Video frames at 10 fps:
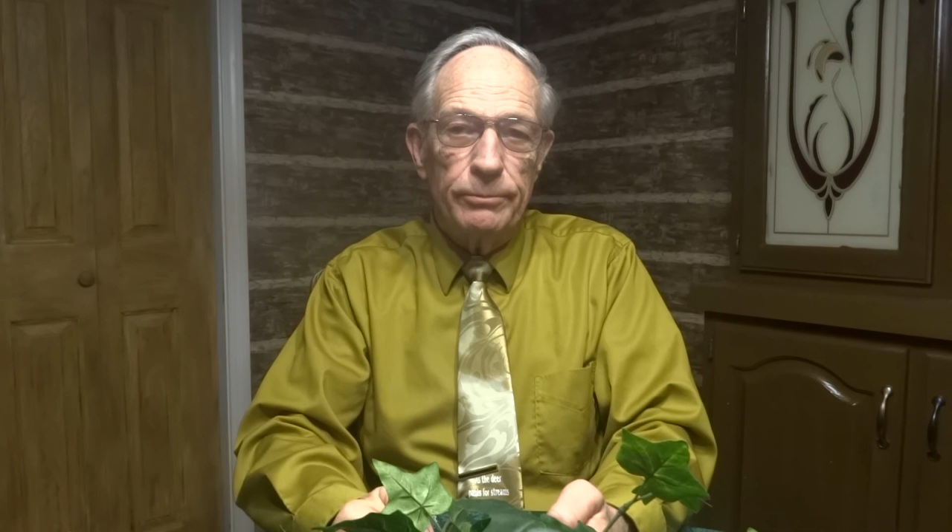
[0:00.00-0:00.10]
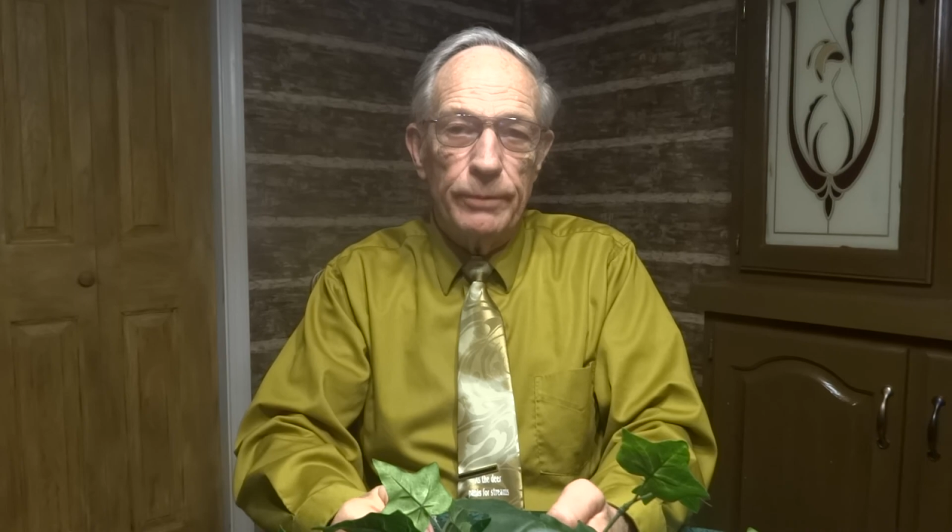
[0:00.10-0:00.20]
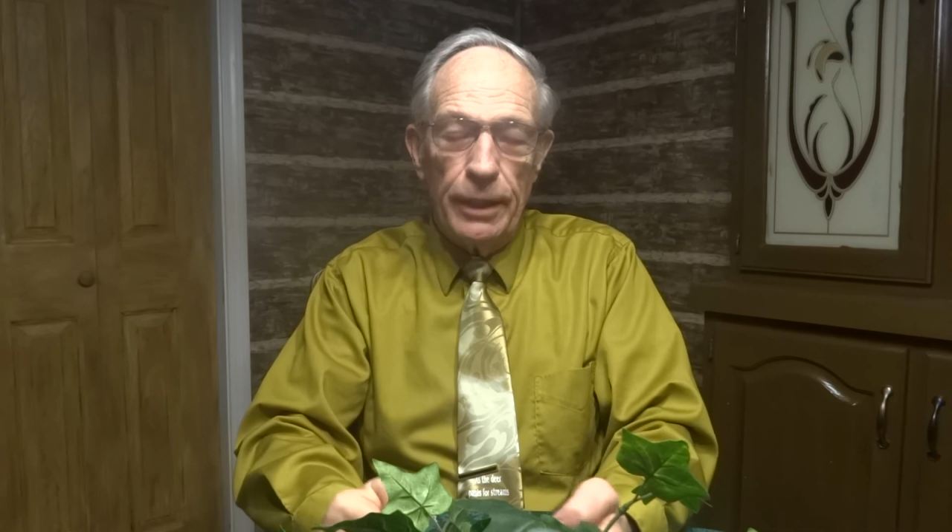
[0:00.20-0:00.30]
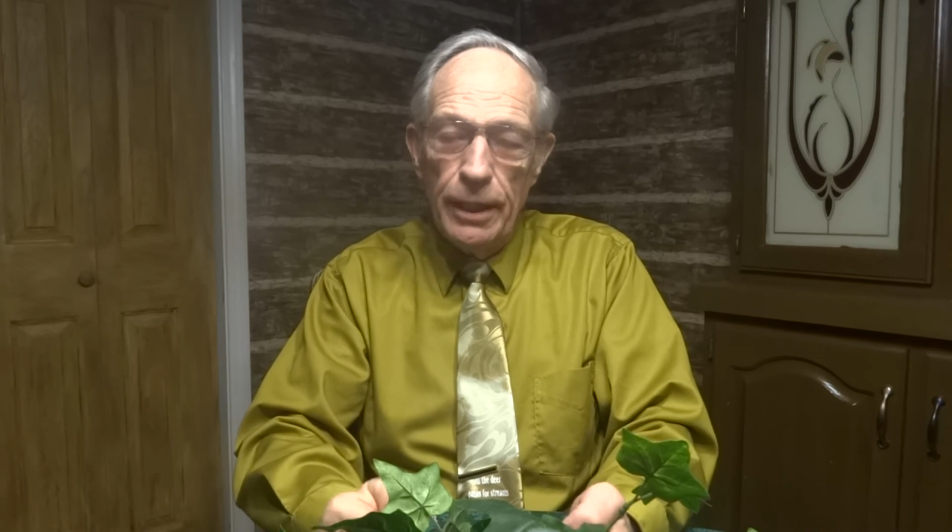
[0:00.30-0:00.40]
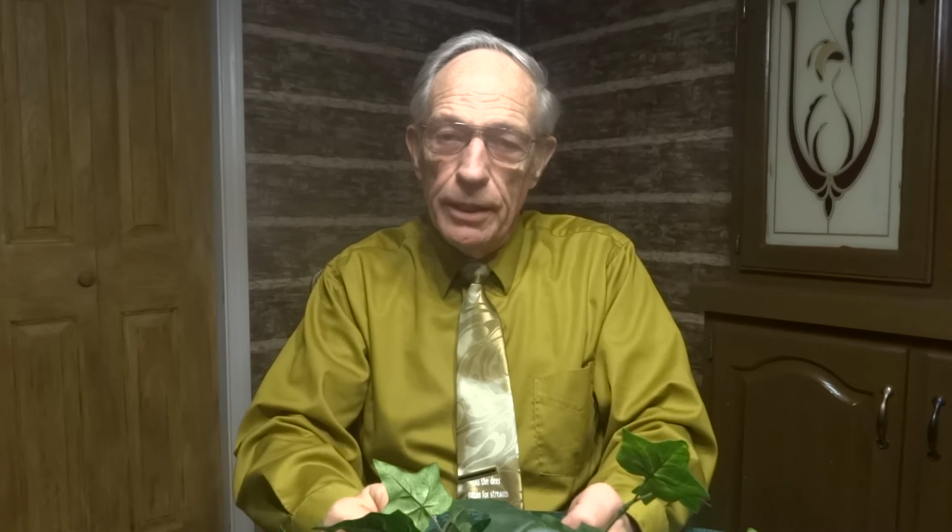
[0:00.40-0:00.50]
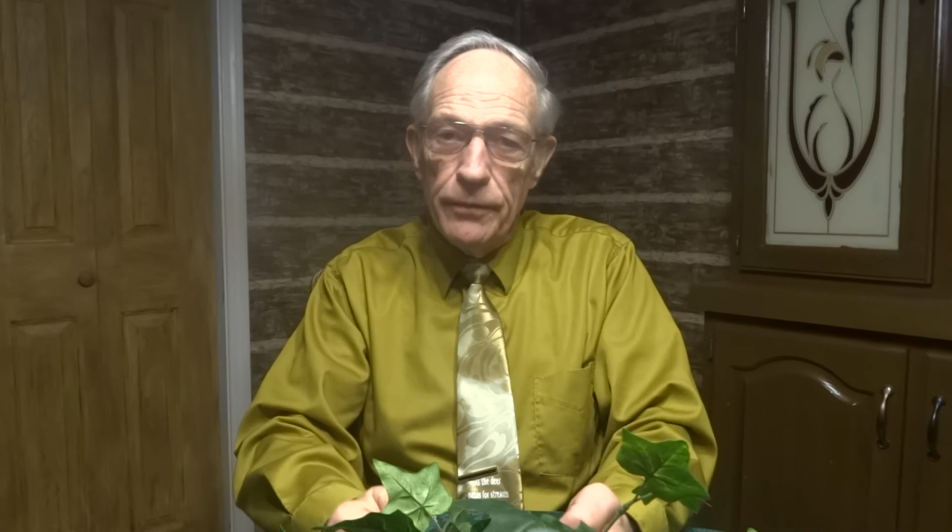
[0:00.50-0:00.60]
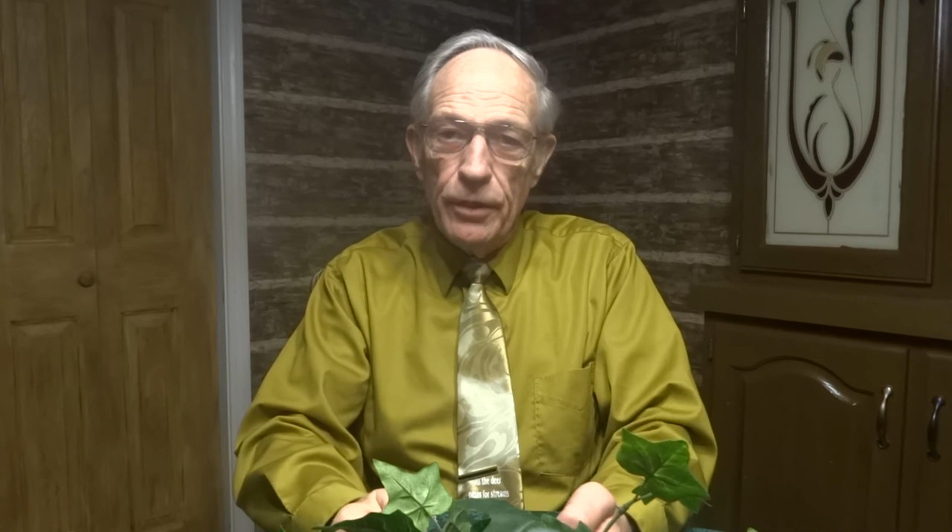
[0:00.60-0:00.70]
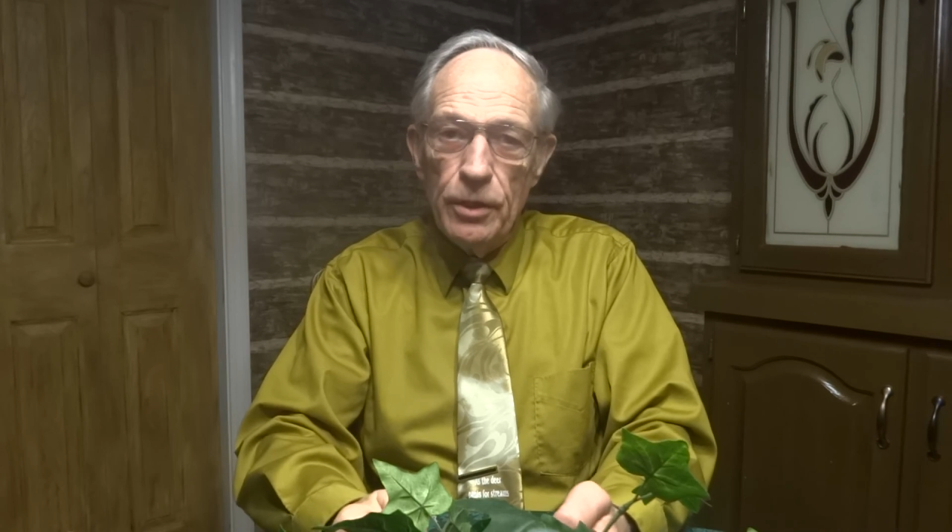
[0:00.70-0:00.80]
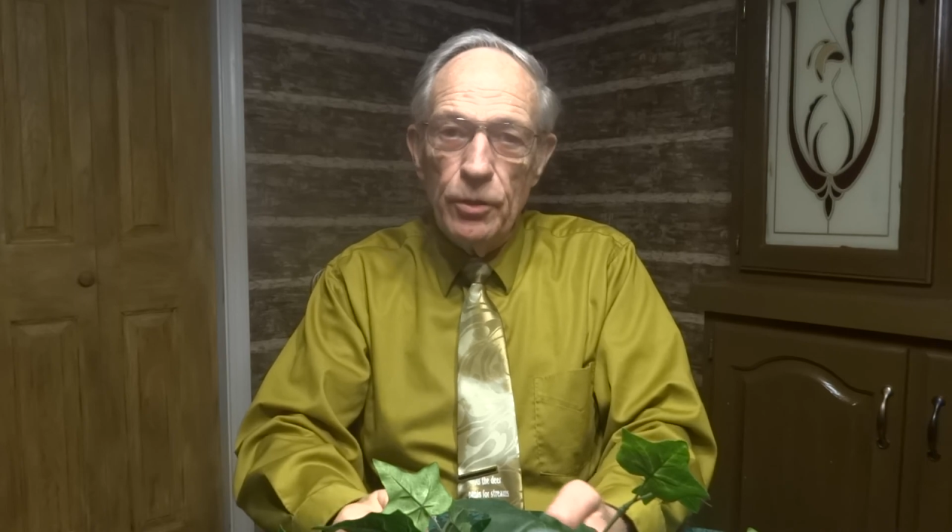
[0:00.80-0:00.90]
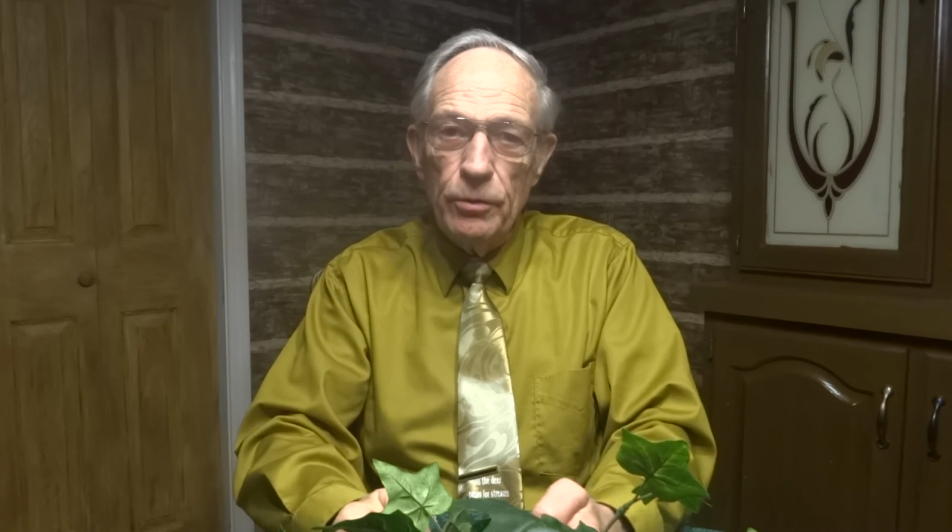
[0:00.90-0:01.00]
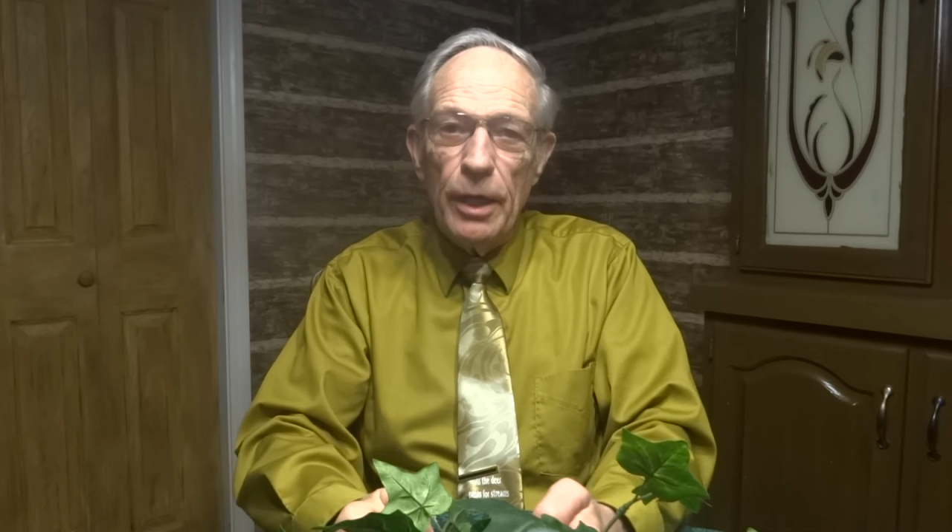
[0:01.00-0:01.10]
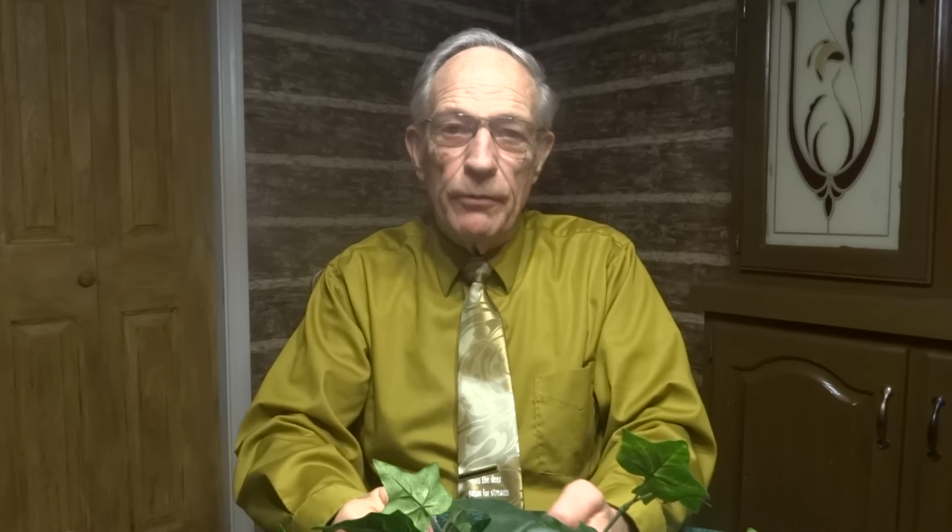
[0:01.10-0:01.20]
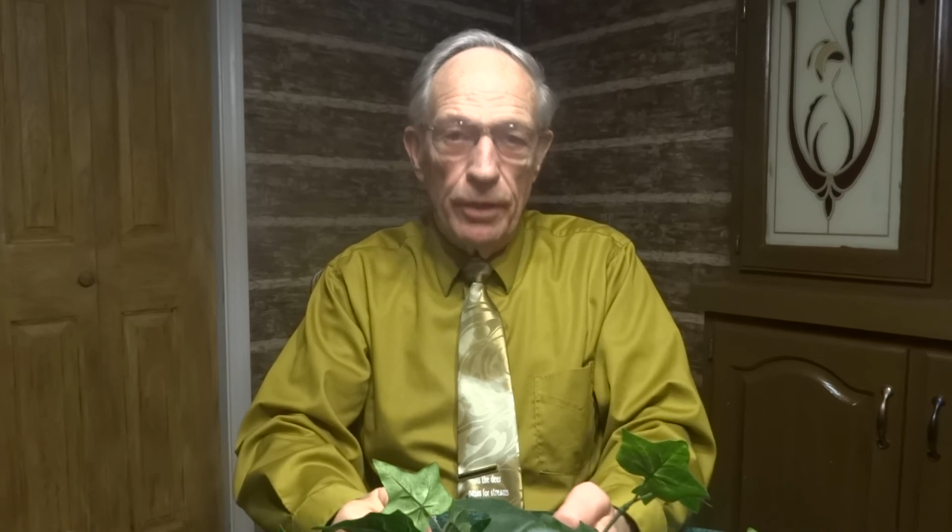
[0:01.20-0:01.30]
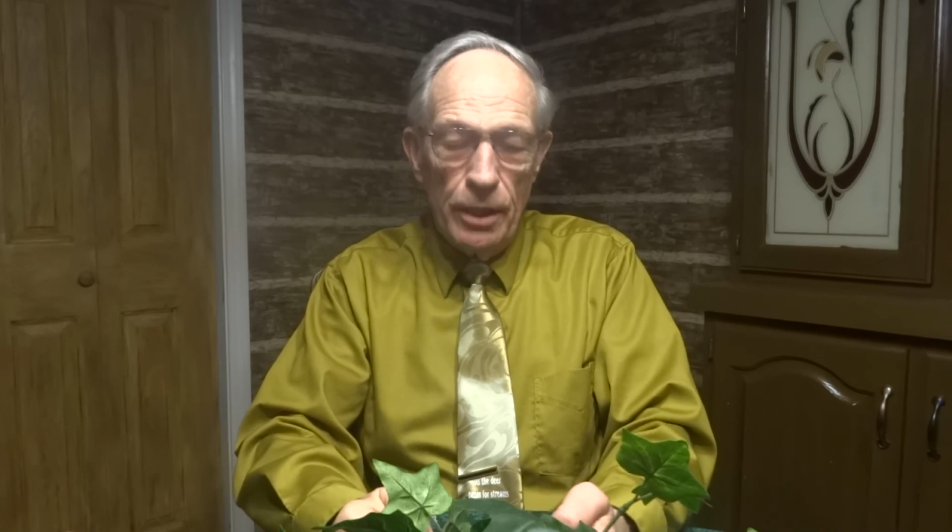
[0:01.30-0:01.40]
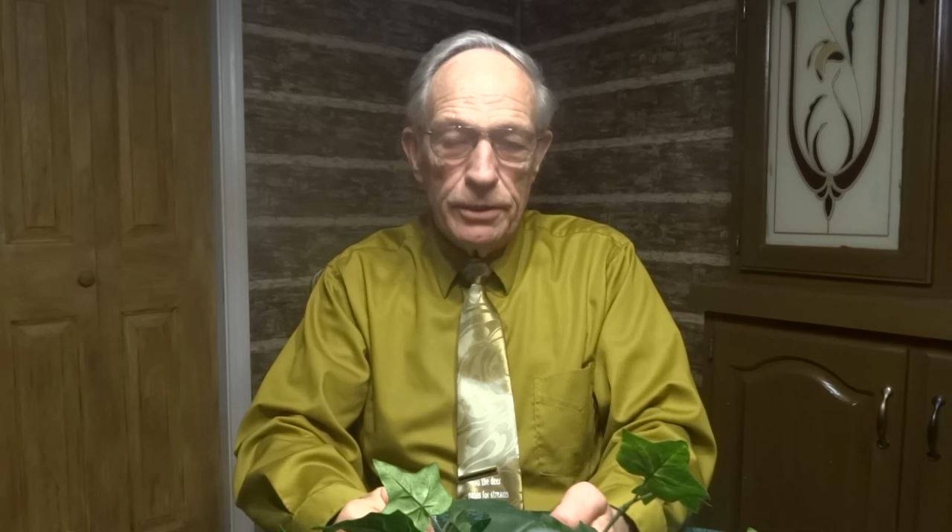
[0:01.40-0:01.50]
But again, I thank you and
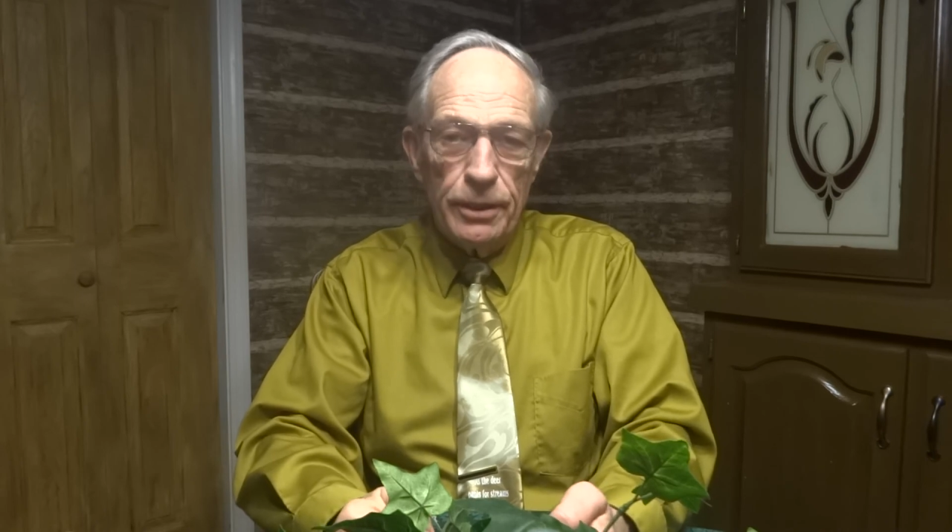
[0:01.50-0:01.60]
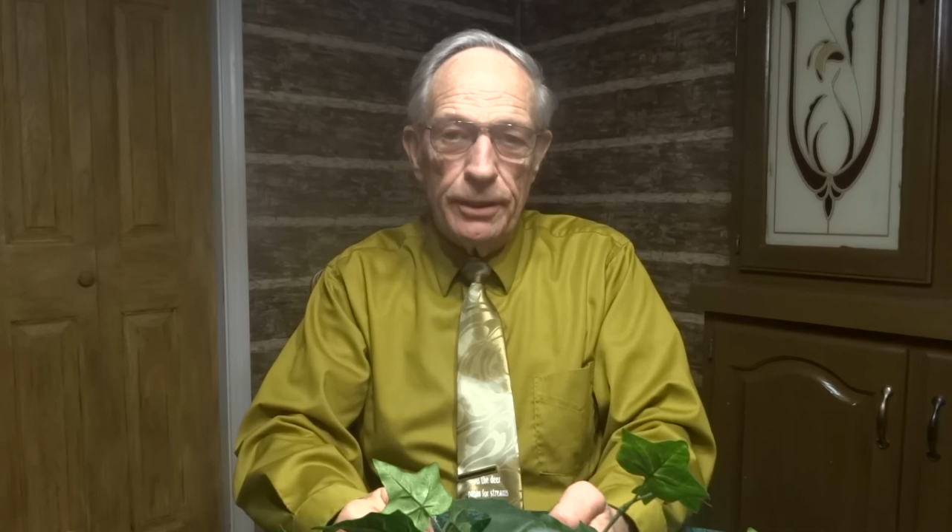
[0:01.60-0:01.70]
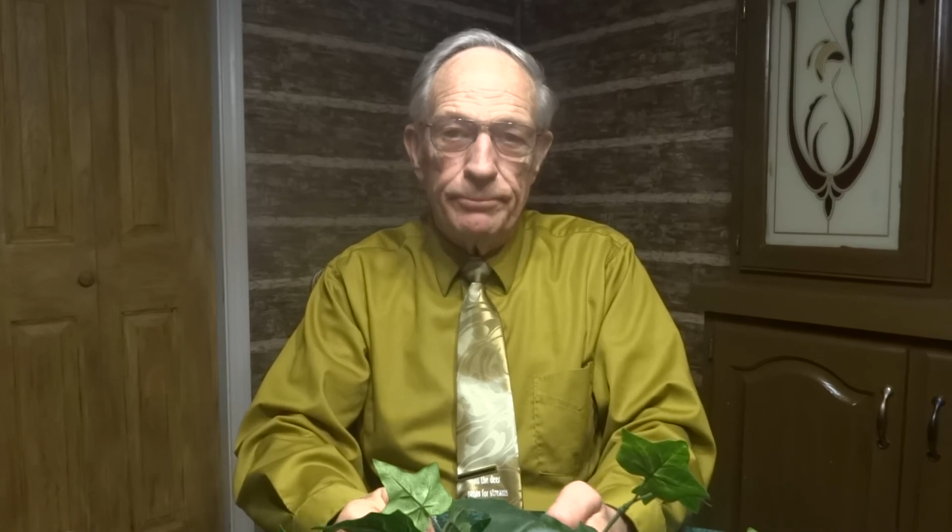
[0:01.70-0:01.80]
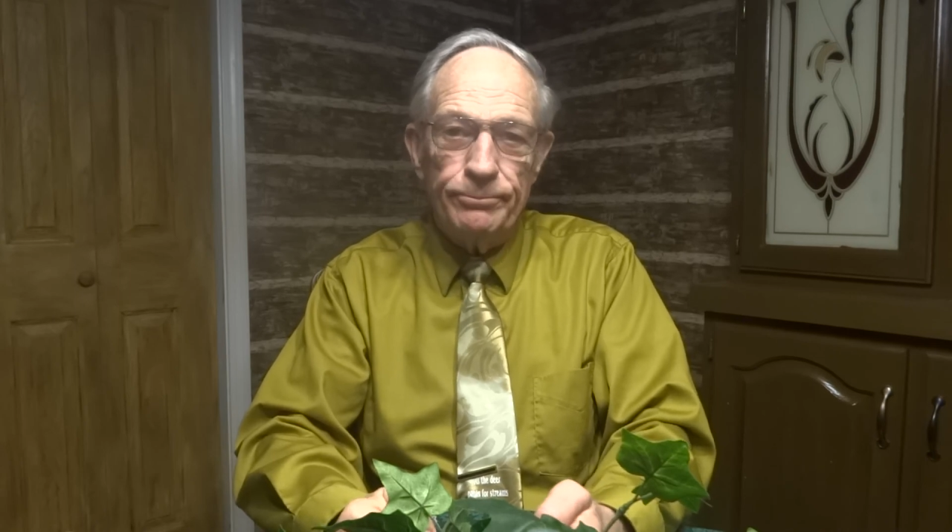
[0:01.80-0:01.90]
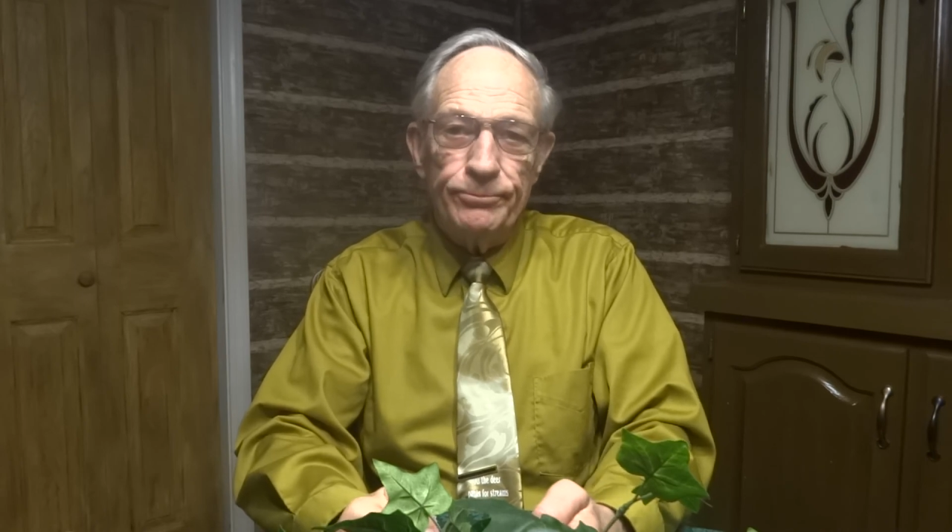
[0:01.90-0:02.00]
have a nice day.